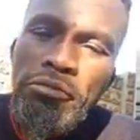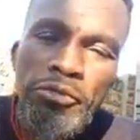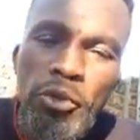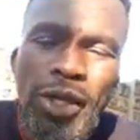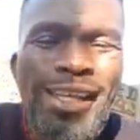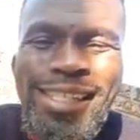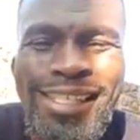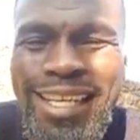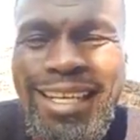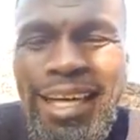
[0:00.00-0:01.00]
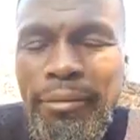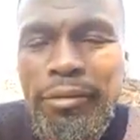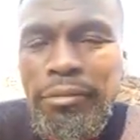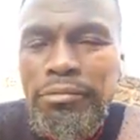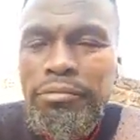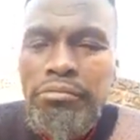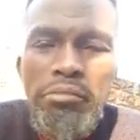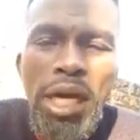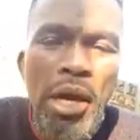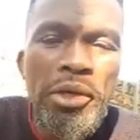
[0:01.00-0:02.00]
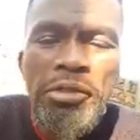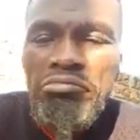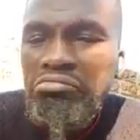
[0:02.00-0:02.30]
Where does the tea come from? Malawi?